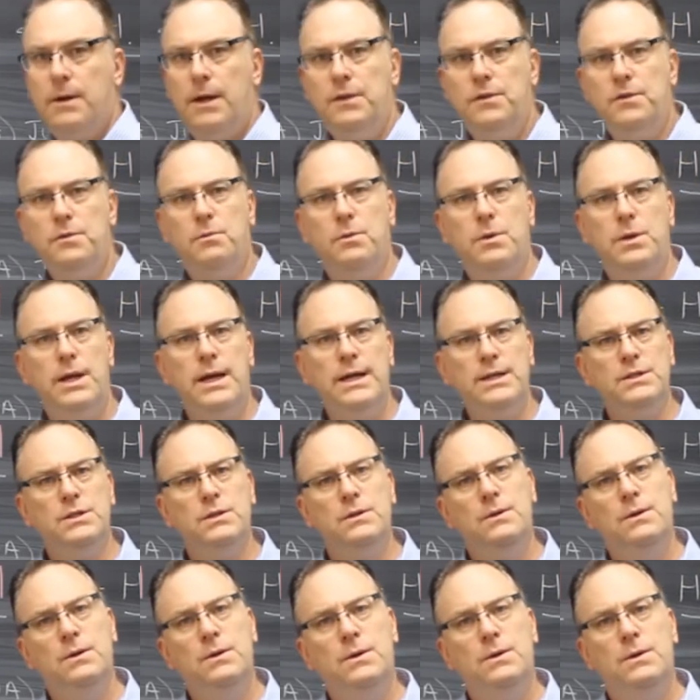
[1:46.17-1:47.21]
right? So we're not
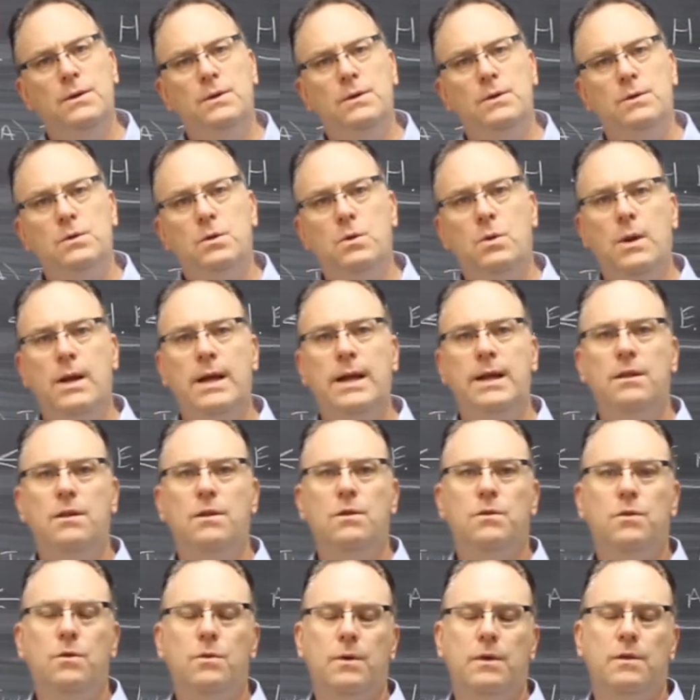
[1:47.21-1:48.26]
trying
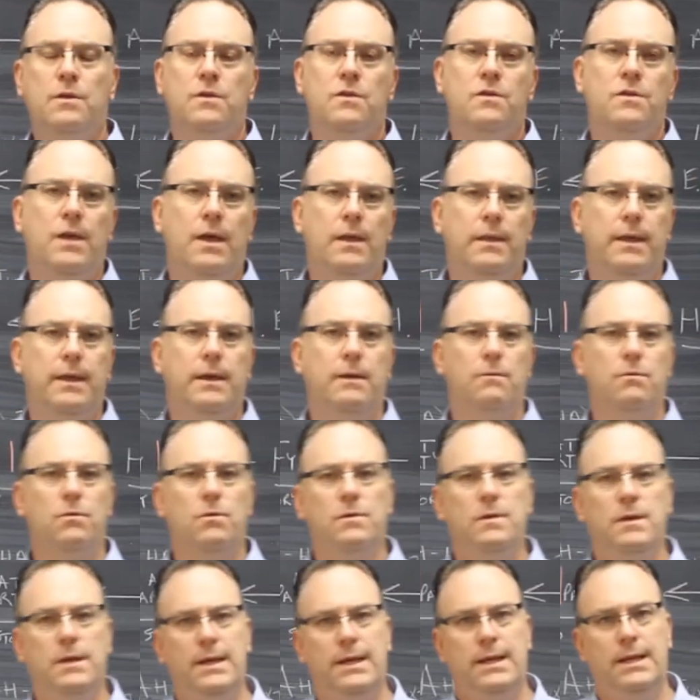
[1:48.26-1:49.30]
to do a selling
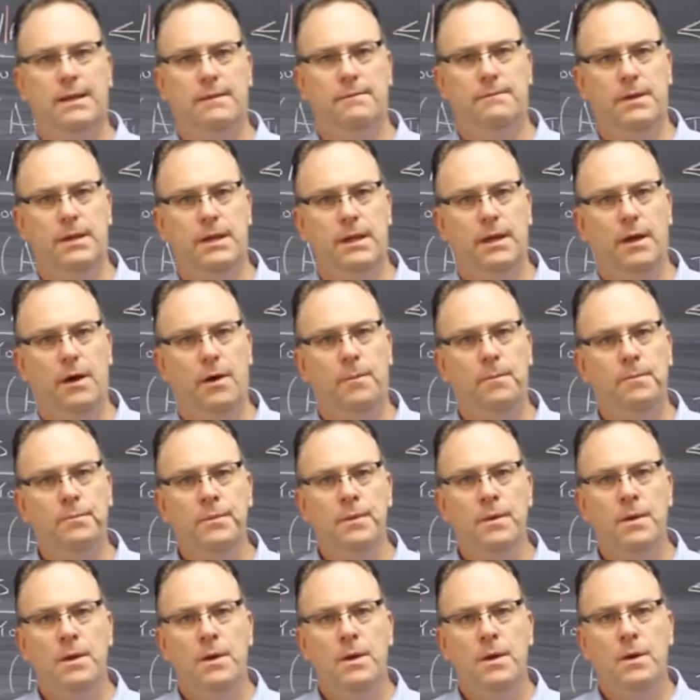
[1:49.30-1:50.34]
routine in video.
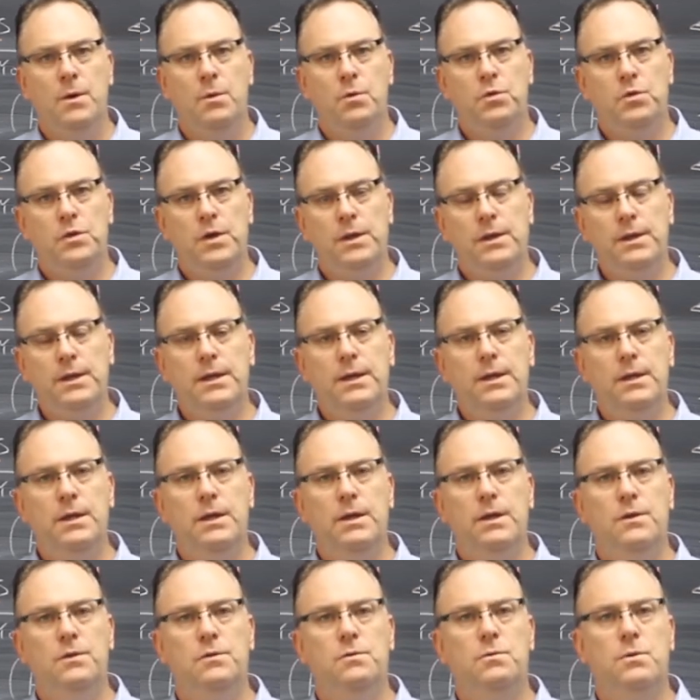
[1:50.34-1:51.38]
Selling
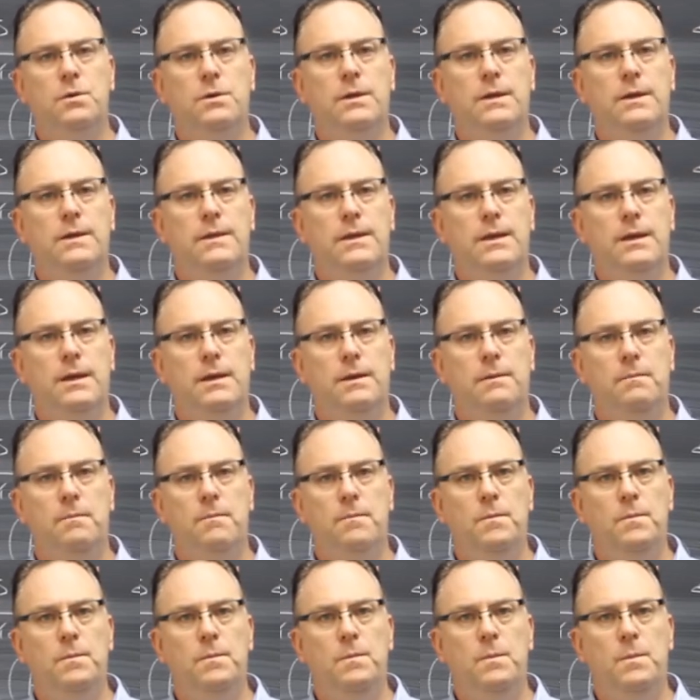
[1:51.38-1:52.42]
is really the
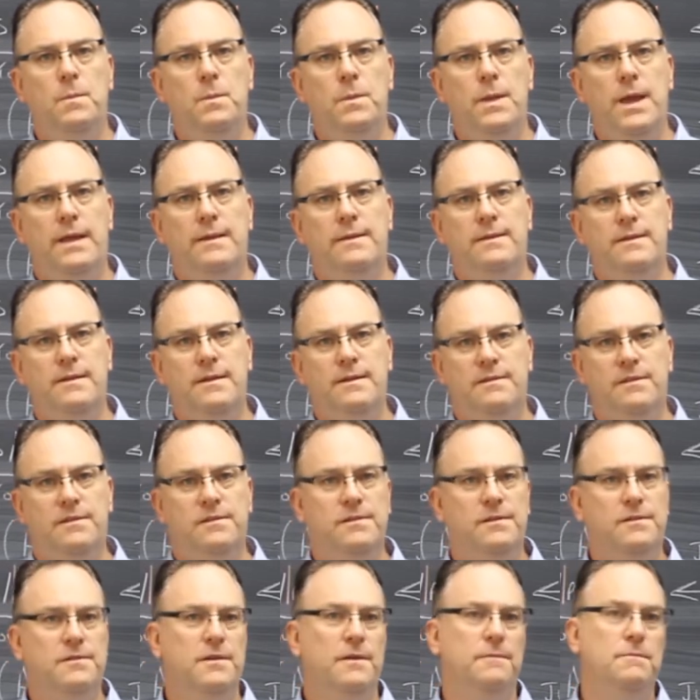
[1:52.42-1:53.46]

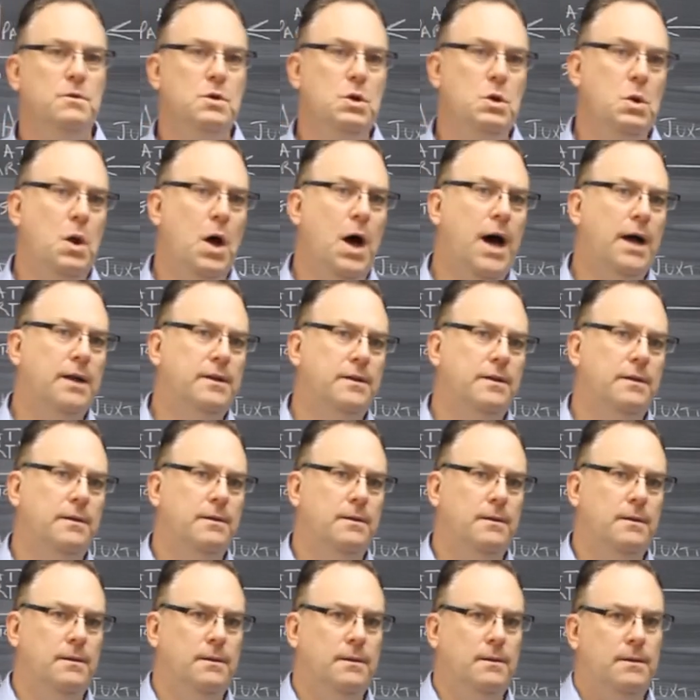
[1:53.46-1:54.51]
antithesis of not
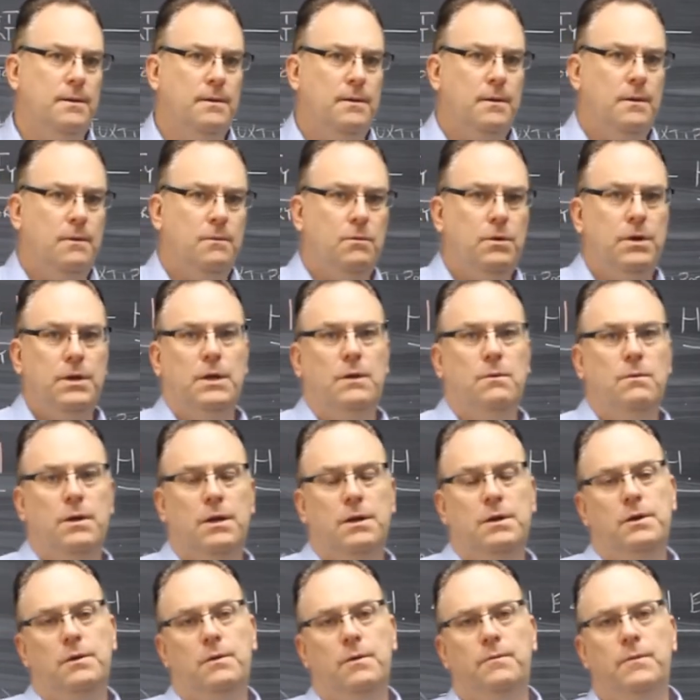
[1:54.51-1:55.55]
what you
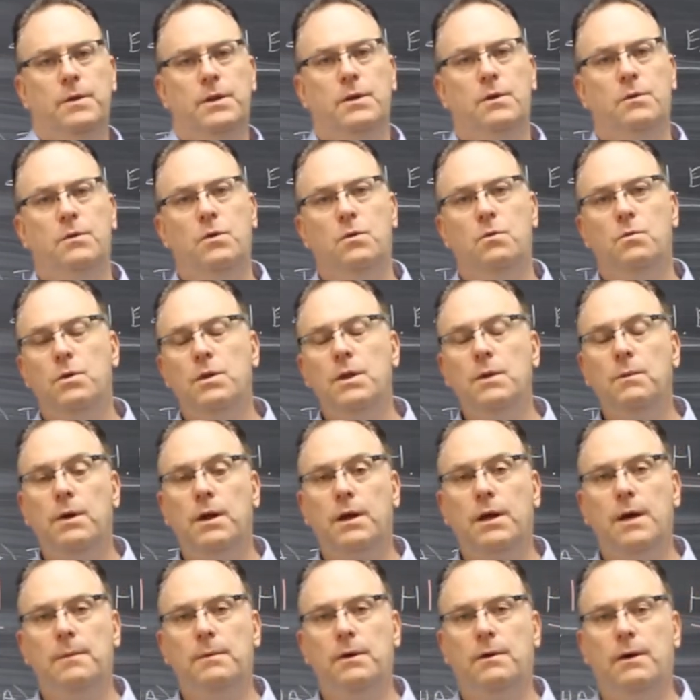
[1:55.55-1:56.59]
want to do in video. You really want
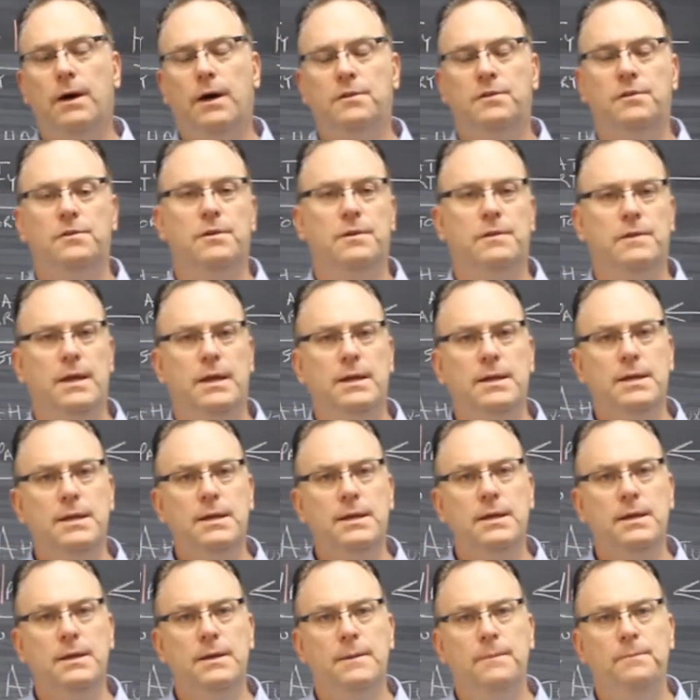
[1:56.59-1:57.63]
to come across as
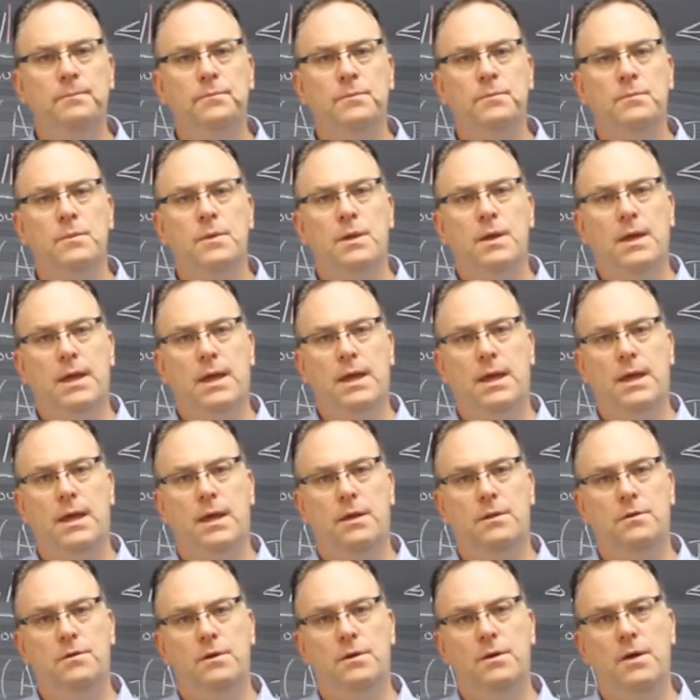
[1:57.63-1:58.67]
authentic
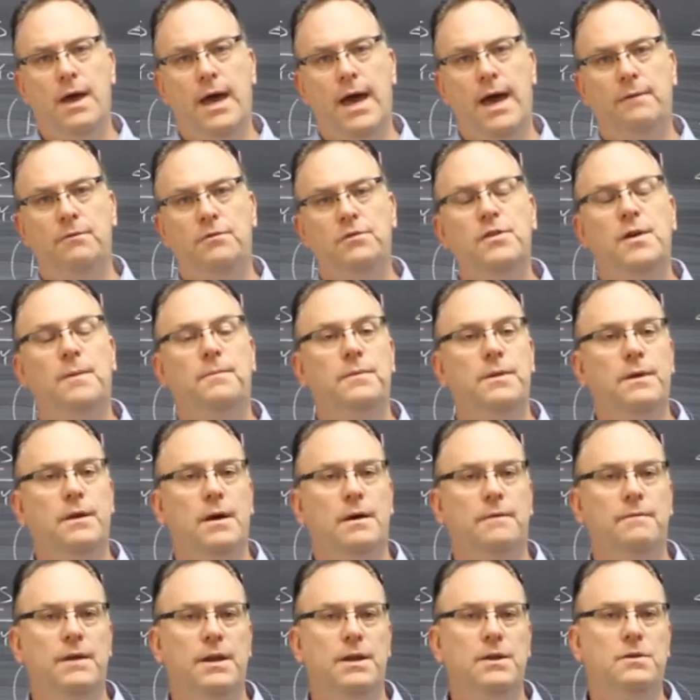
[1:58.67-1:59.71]
and have something
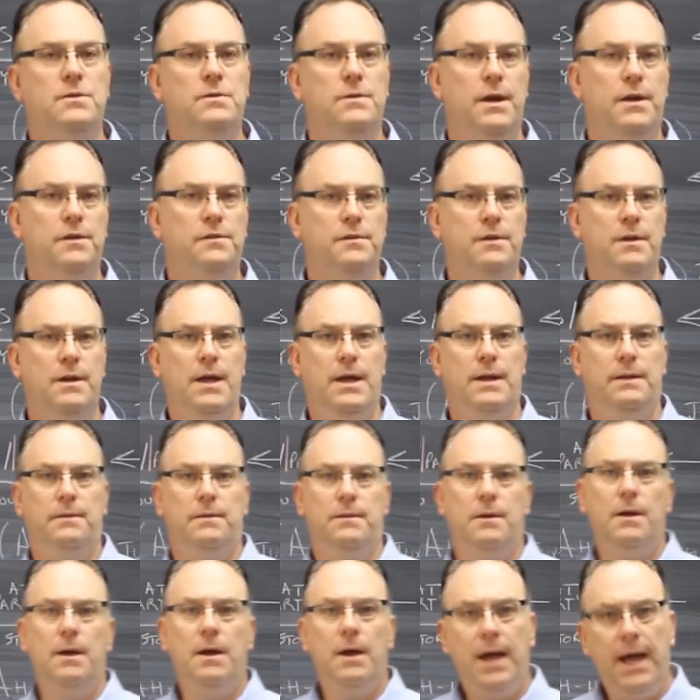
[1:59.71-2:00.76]
of interest
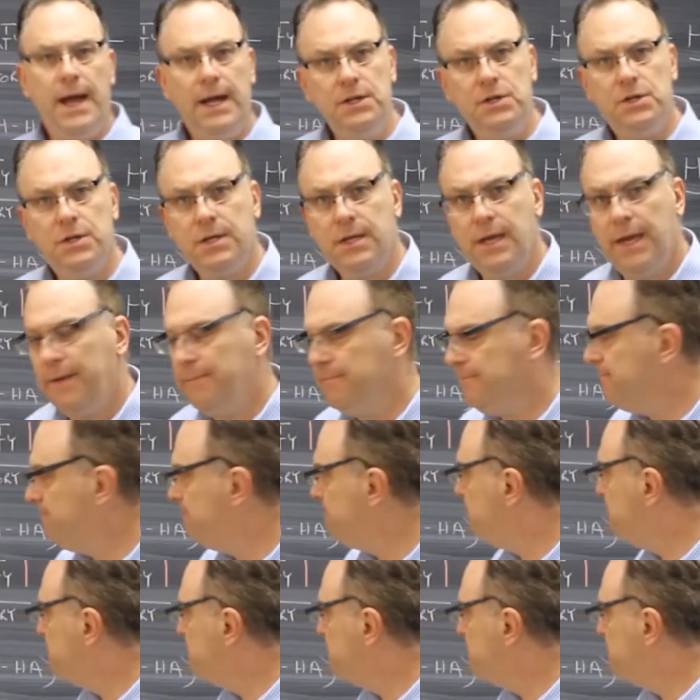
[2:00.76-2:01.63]
and educate.